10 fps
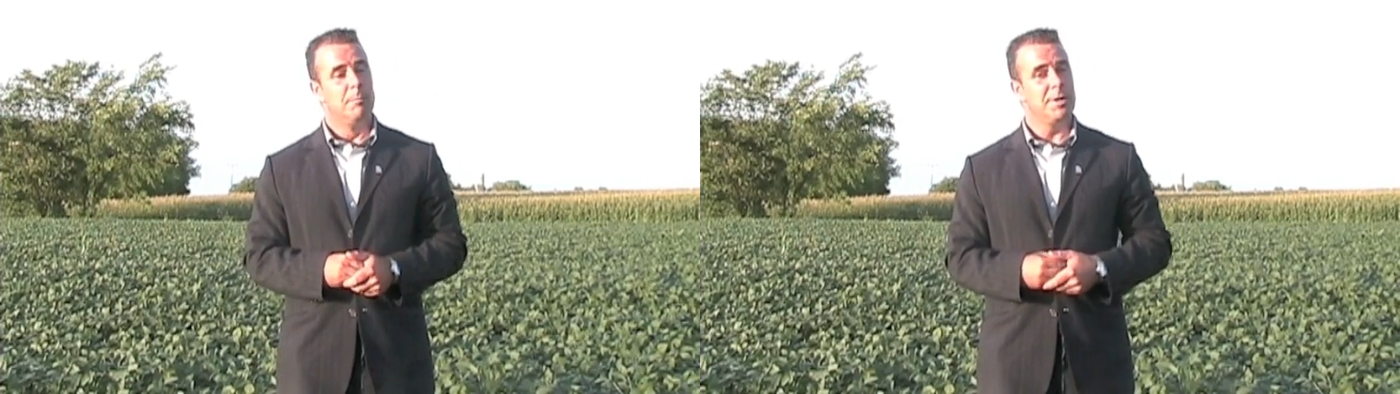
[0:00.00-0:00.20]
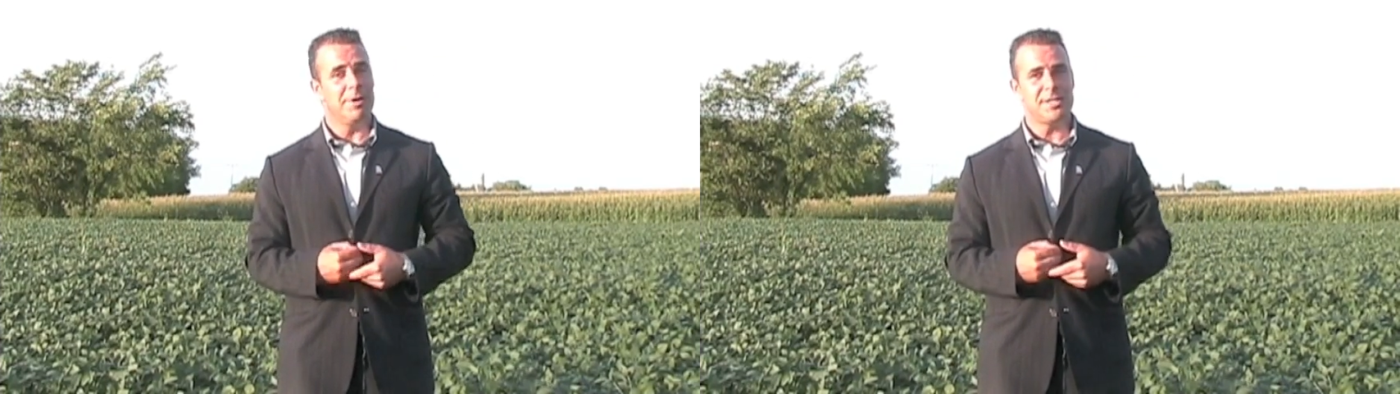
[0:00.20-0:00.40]

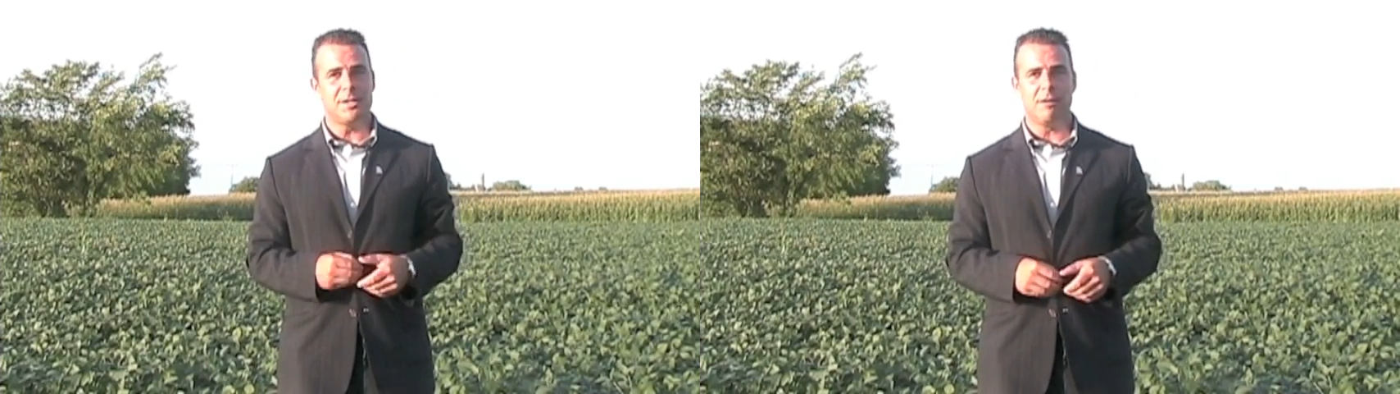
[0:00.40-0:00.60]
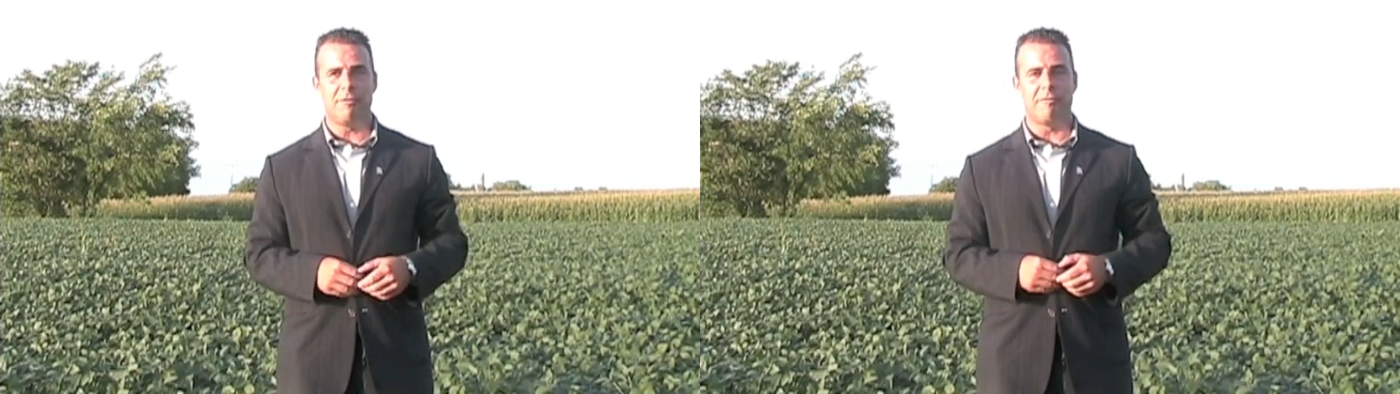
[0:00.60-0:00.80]
Being
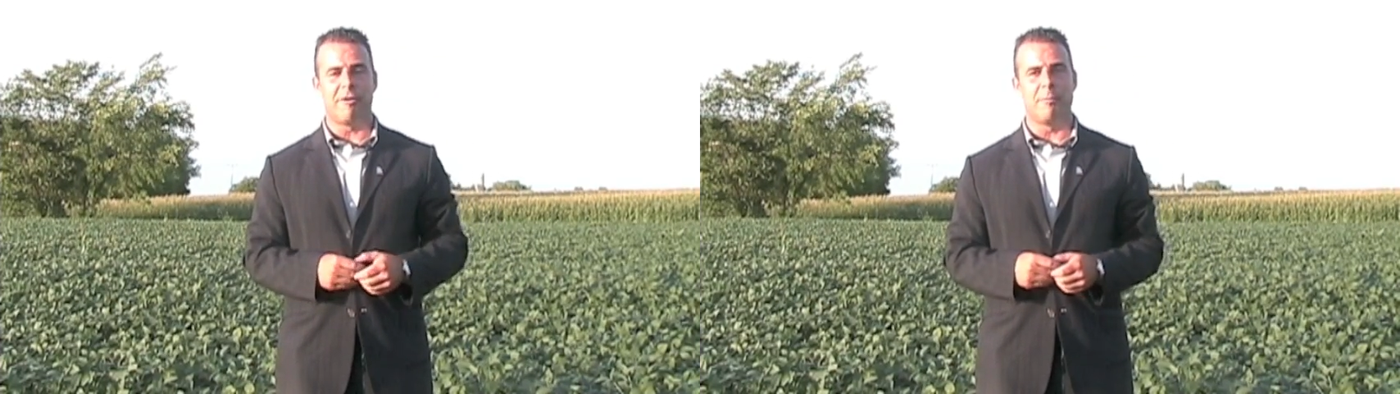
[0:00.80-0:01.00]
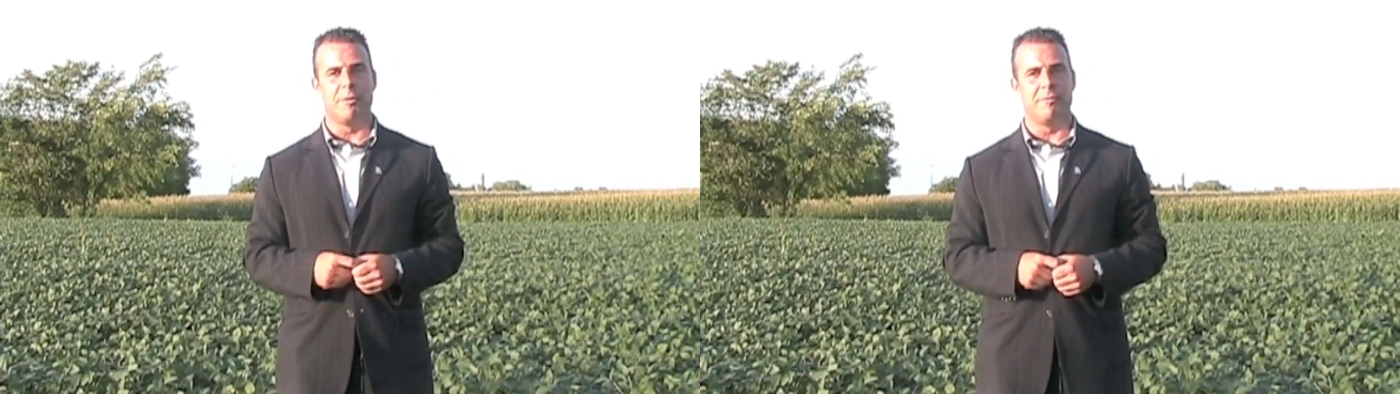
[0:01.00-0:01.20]
myself a
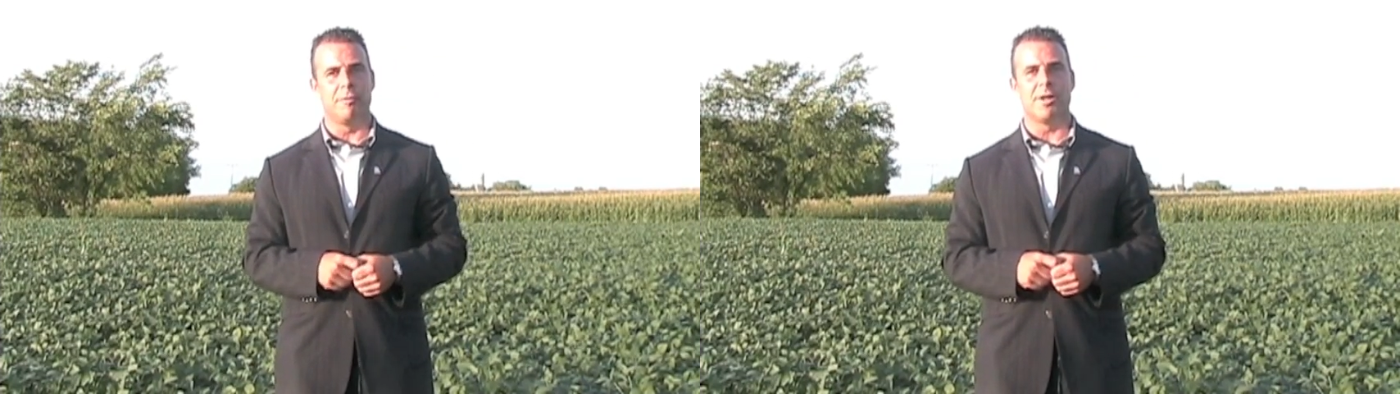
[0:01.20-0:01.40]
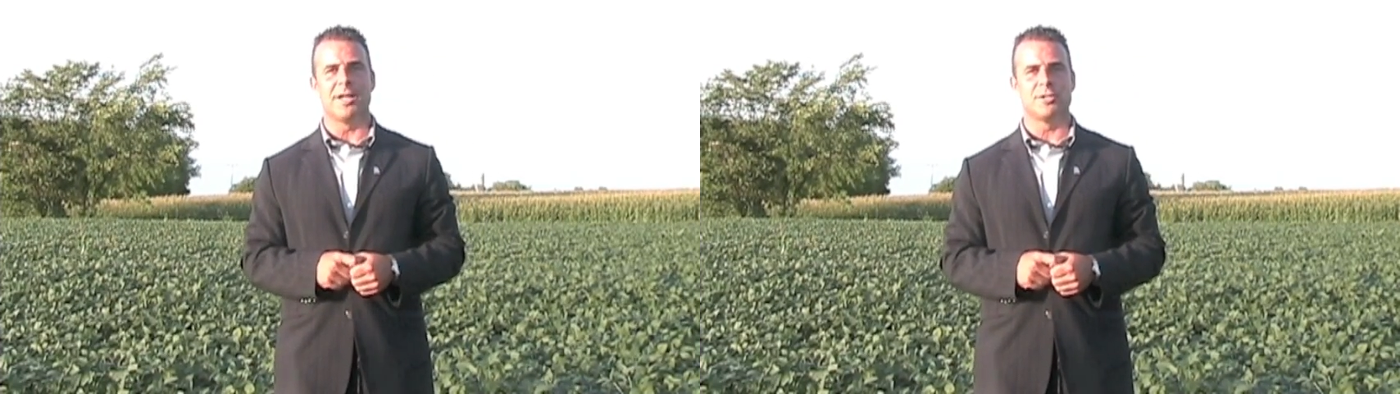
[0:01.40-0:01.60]
farmer
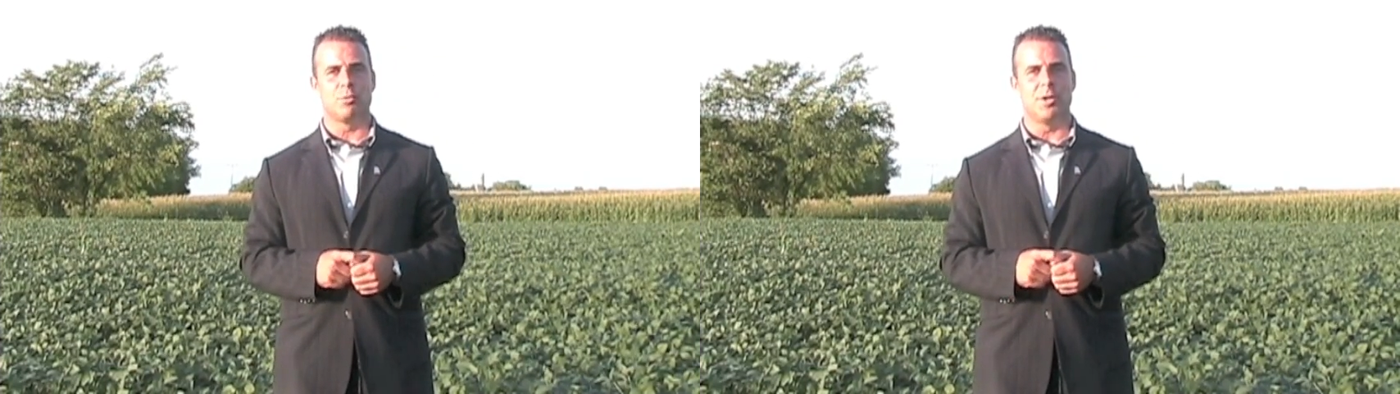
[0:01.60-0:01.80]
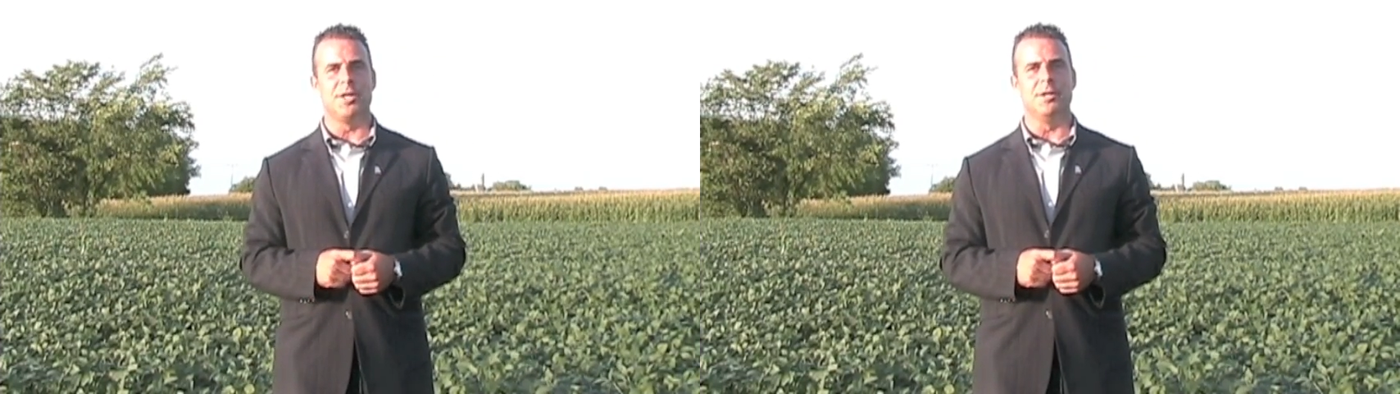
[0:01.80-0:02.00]
for the last
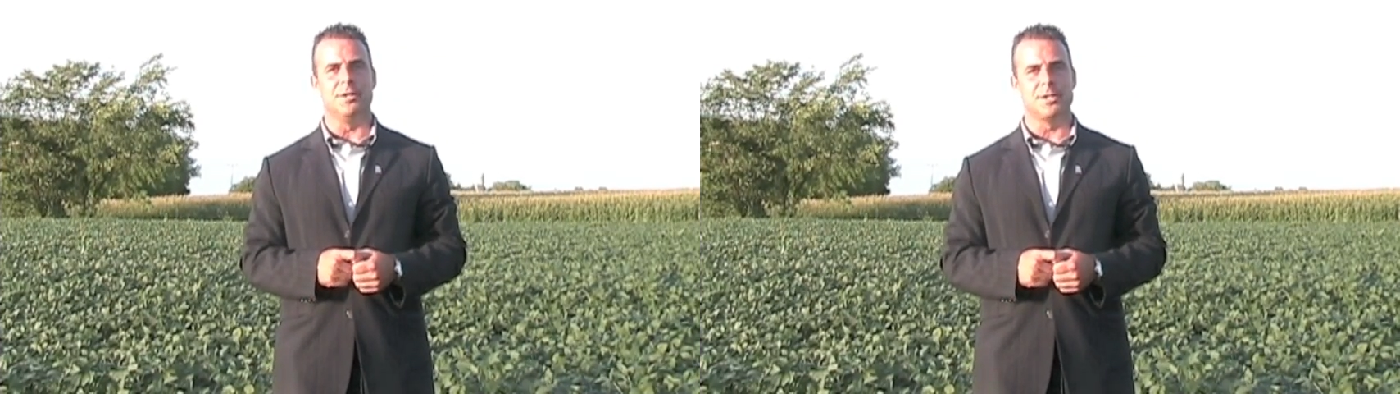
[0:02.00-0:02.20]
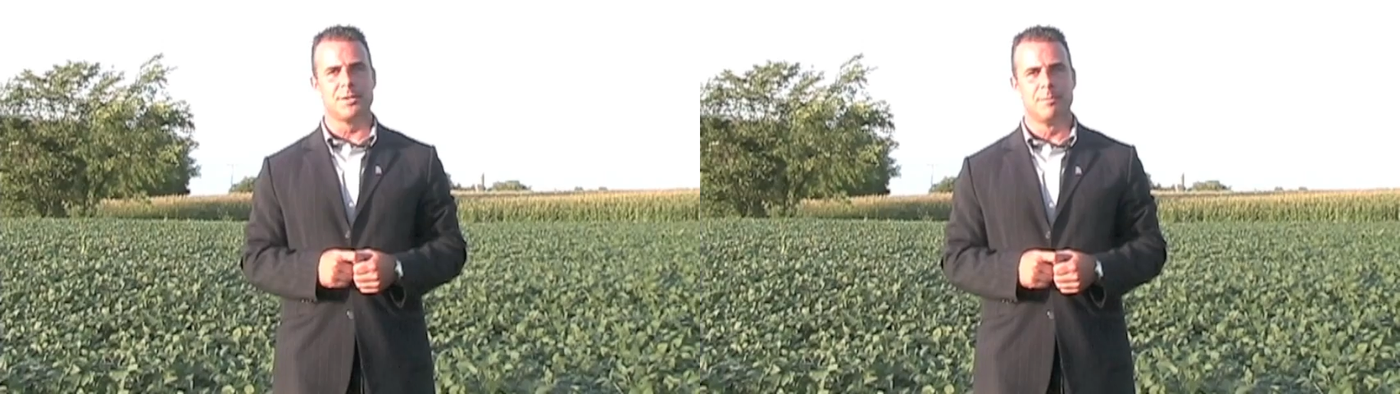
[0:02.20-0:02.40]
20
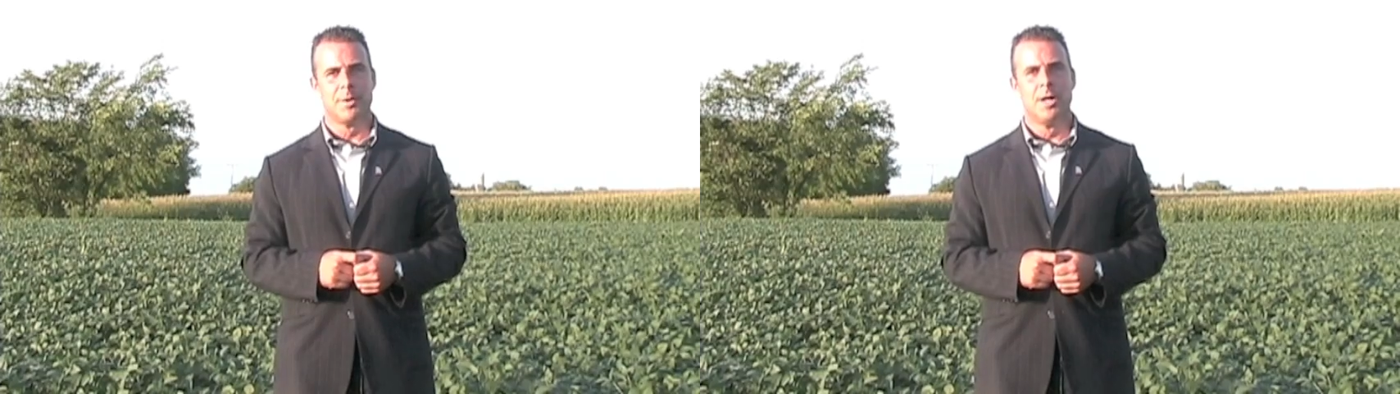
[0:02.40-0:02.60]
years,